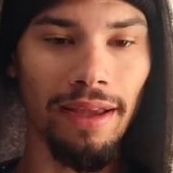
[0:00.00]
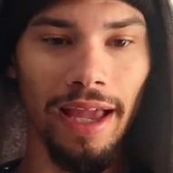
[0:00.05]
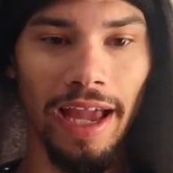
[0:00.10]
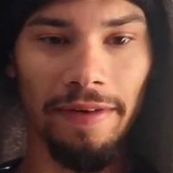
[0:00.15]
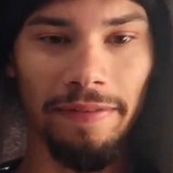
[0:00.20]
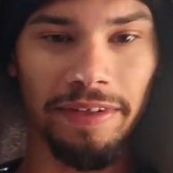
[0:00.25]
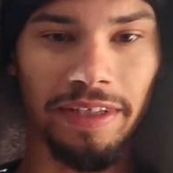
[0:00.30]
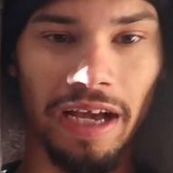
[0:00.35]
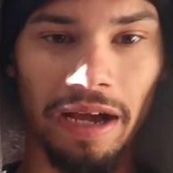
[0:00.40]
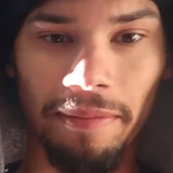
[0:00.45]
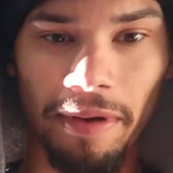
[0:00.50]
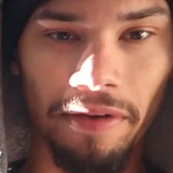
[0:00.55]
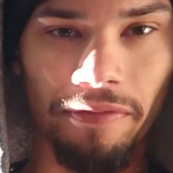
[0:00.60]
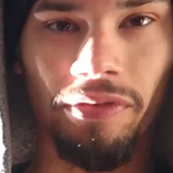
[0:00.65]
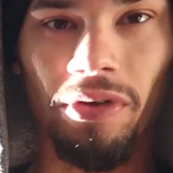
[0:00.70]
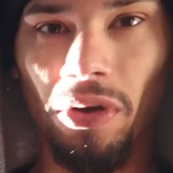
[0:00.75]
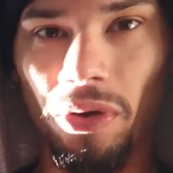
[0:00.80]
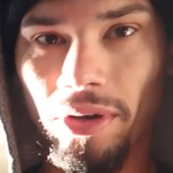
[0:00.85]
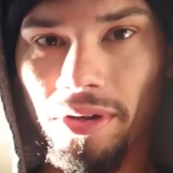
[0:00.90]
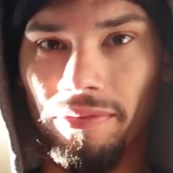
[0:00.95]
Every time
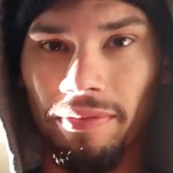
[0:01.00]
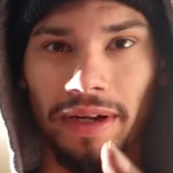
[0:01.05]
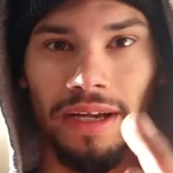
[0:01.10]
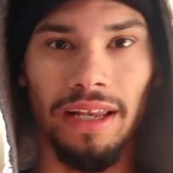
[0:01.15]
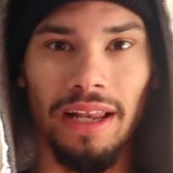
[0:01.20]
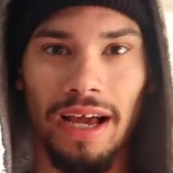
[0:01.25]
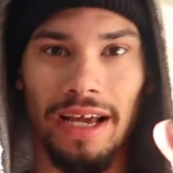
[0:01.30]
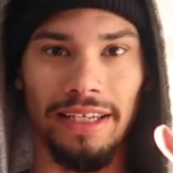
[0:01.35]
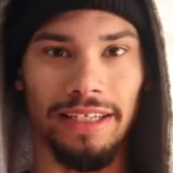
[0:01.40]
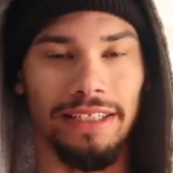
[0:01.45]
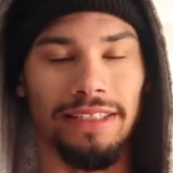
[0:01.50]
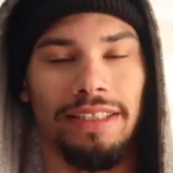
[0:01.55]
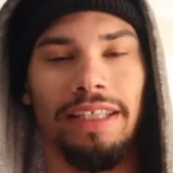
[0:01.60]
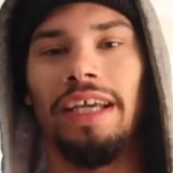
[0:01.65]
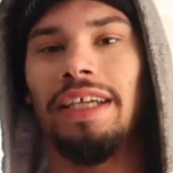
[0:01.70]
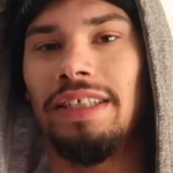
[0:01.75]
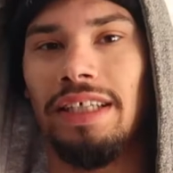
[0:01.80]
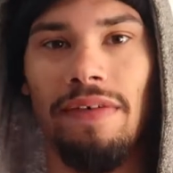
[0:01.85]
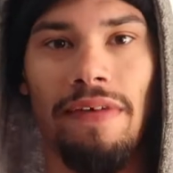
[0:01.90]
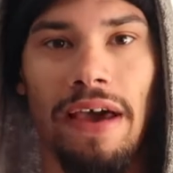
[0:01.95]
I've gone and realigned these
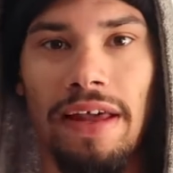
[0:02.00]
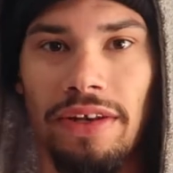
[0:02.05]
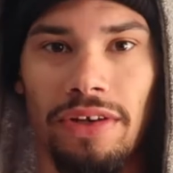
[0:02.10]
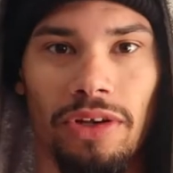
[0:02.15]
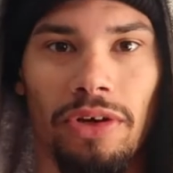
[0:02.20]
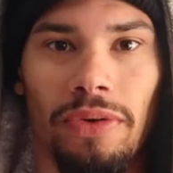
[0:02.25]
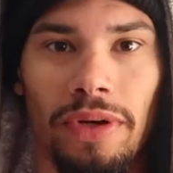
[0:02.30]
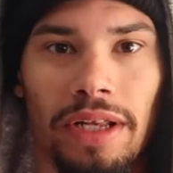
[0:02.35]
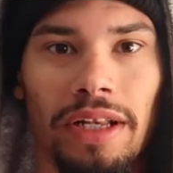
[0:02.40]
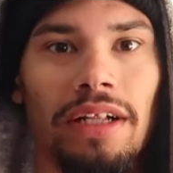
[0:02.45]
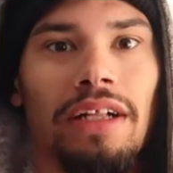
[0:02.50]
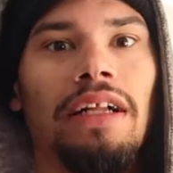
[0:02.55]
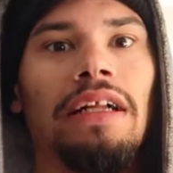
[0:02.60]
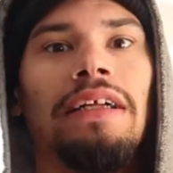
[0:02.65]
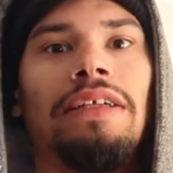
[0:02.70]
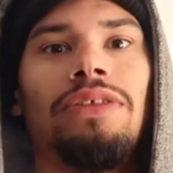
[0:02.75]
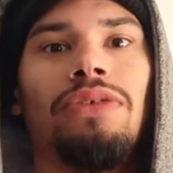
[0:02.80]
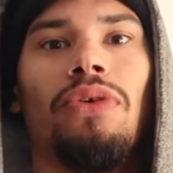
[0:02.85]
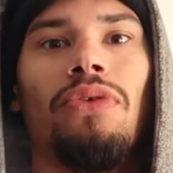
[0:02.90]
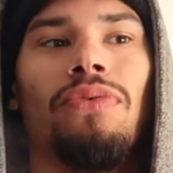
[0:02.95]
things, I've had to do it
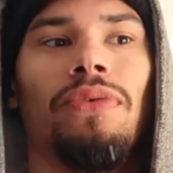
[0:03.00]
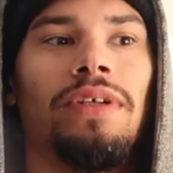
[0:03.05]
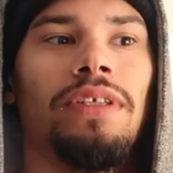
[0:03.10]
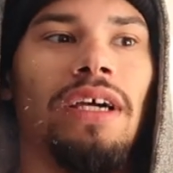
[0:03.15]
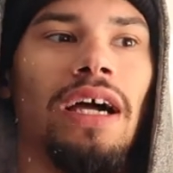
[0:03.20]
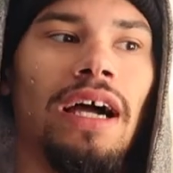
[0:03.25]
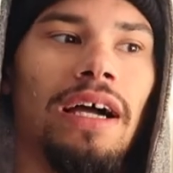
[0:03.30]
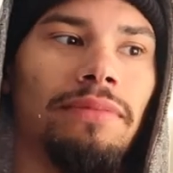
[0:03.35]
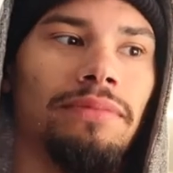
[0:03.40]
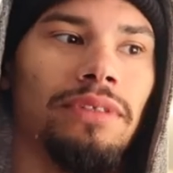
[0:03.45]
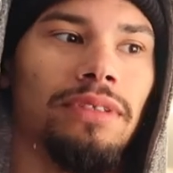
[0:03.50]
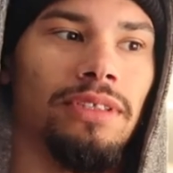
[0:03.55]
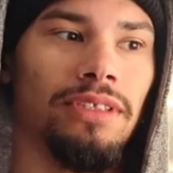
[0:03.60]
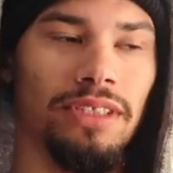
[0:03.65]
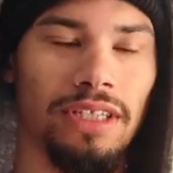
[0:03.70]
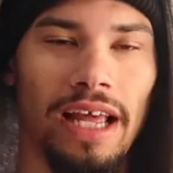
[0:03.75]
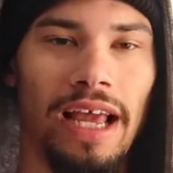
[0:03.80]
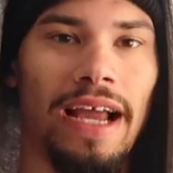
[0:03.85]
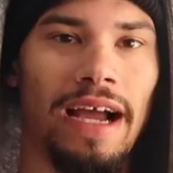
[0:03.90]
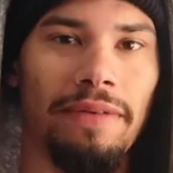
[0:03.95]
2-3 times. So
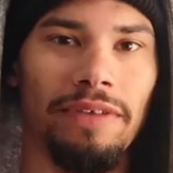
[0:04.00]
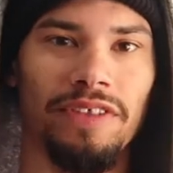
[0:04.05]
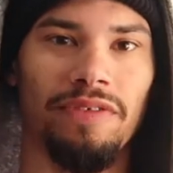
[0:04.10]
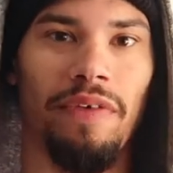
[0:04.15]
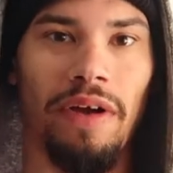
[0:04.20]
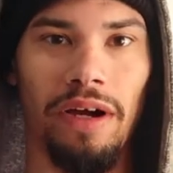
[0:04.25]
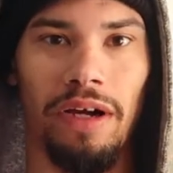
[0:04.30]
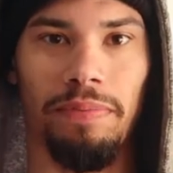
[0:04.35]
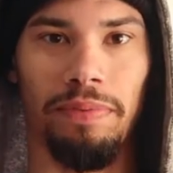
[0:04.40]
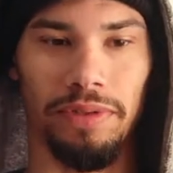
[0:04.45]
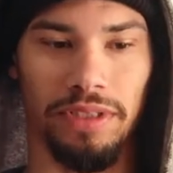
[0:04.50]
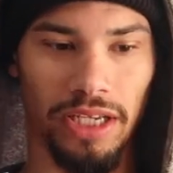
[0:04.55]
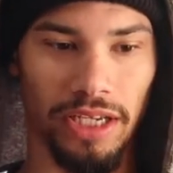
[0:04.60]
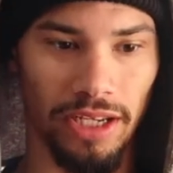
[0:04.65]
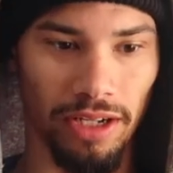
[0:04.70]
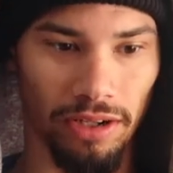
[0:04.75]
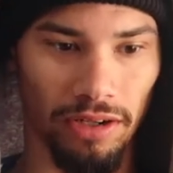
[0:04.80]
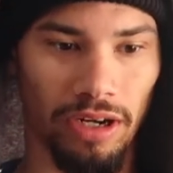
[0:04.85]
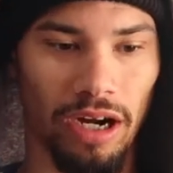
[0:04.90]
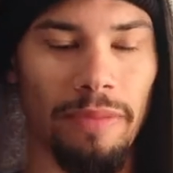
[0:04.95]
today I was very
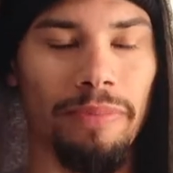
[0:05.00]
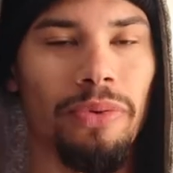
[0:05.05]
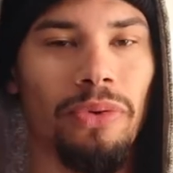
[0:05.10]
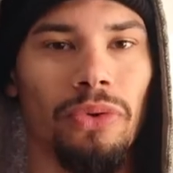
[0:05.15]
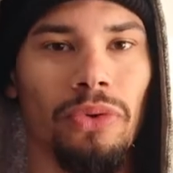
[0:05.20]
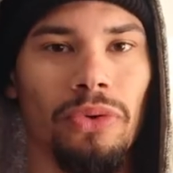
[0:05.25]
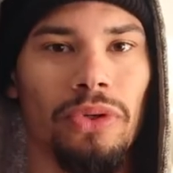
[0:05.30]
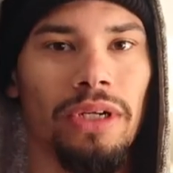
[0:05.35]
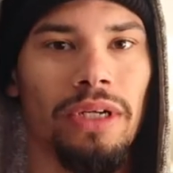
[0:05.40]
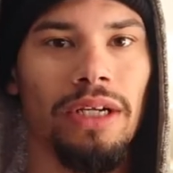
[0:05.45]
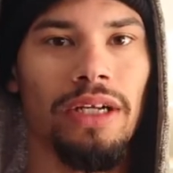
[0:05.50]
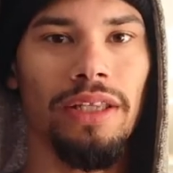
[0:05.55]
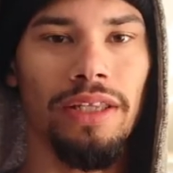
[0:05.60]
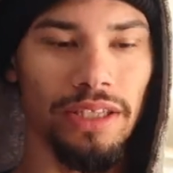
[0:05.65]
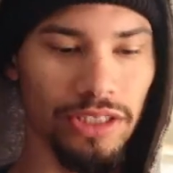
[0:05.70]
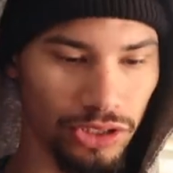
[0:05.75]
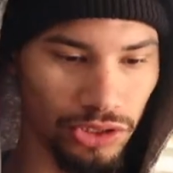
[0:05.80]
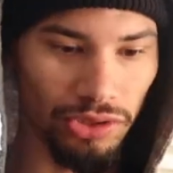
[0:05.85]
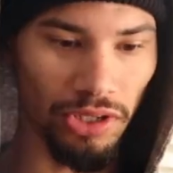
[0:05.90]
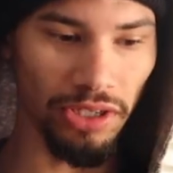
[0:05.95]
particular. I pulled
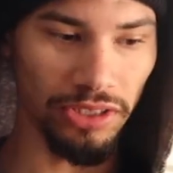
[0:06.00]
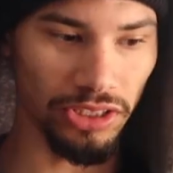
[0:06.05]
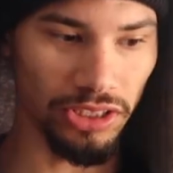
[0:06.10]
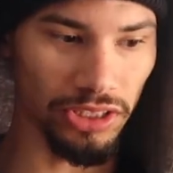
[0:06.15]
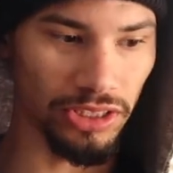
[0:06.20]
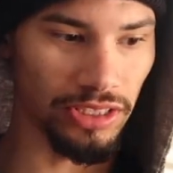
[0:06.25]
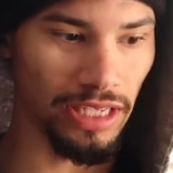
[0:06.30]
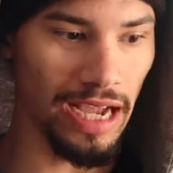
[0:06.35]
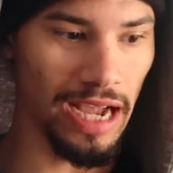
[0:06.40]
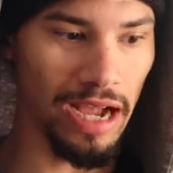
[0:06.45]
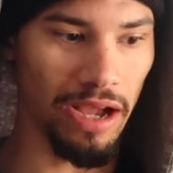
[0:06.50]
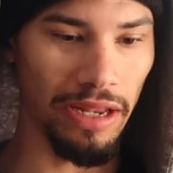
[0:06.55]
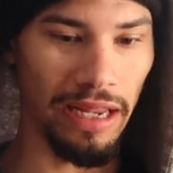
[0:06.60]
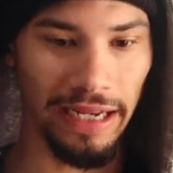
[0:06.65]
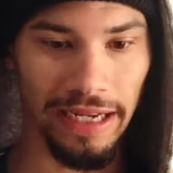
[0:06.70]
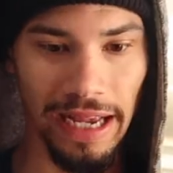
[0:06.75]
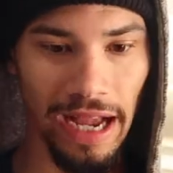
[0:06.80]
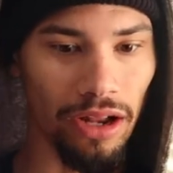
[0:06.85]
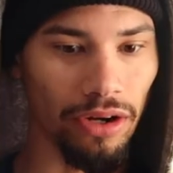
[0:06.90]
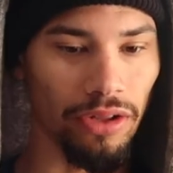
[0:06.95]
the instructions out,
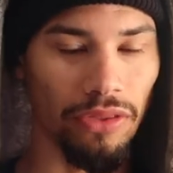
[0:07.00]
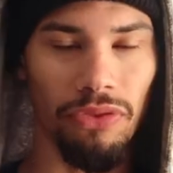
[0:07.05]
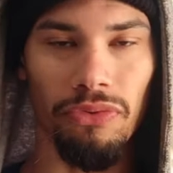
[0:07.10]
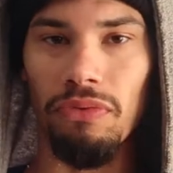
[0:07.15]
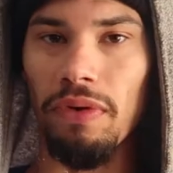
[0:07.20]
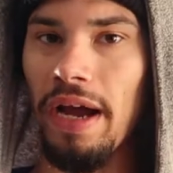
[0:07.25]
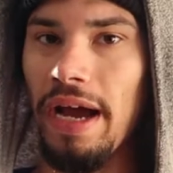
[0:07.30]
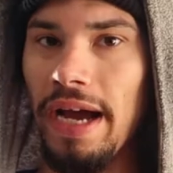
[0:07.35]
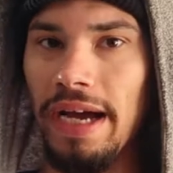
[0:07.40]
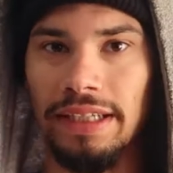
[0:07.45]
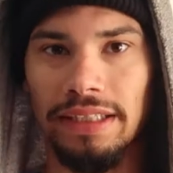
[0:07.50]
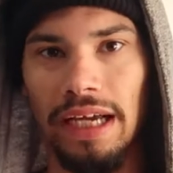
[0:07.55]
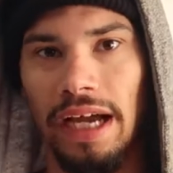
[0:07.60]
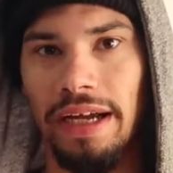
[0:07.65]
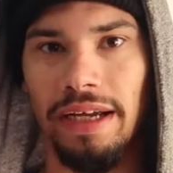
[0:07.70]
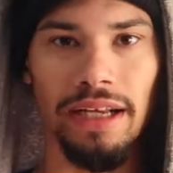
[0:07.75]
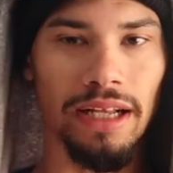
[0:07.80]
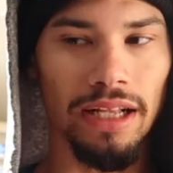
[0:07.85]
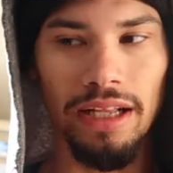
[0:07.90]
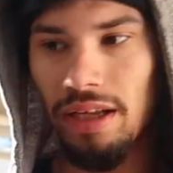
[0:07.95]
I counted threads,
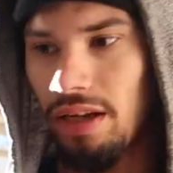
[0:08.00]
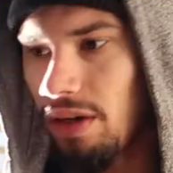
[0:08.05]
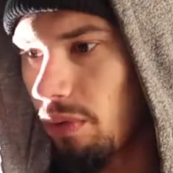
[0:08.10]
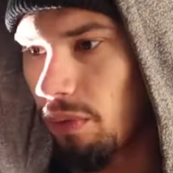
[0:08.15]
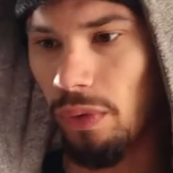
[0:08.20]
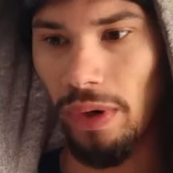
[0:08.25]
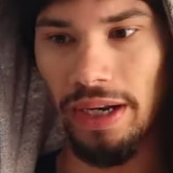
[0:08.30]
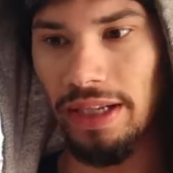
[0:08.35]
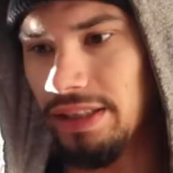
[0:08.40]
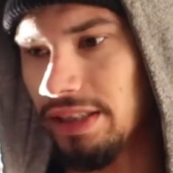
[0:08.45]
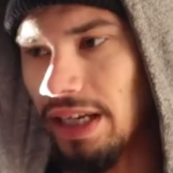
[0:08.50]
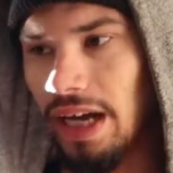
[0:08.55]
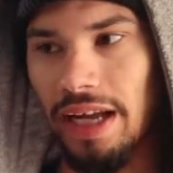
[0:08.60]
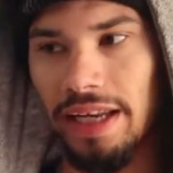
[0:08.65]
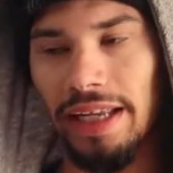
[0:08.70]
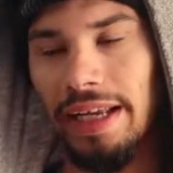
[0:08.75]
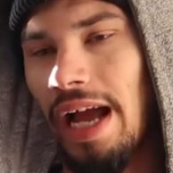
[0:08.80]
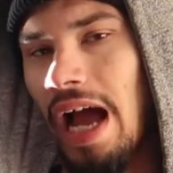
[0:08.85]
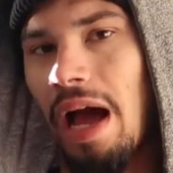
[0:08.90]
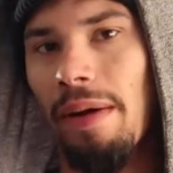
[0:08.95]
I went
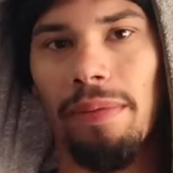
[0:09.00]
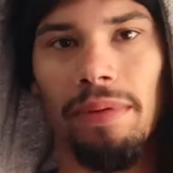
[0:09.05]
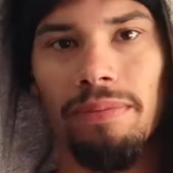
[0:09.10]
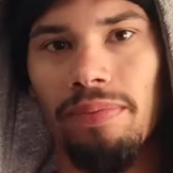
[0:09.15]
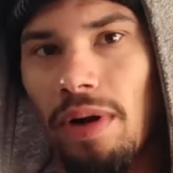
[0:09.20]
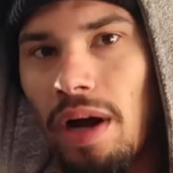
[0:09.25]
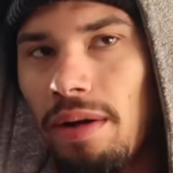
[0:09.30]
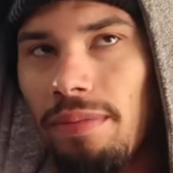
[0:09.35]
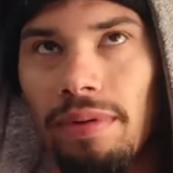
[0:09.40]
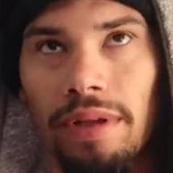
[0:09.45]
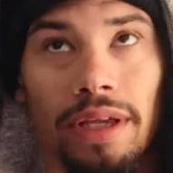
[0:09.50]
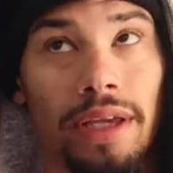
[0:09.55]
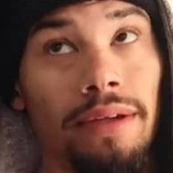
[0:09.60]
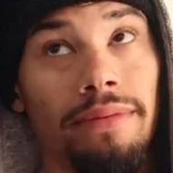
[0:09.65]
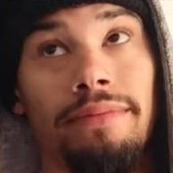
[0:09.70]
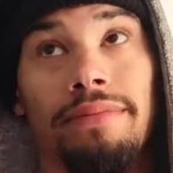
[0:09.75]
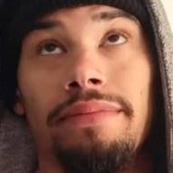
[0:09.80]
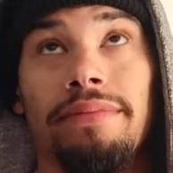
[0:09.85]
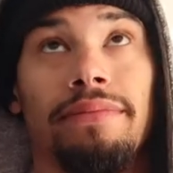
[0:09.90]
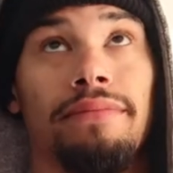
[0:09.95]
inside the cabin
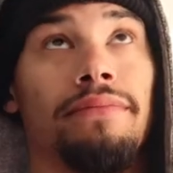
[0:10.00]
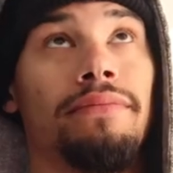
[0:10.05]
probably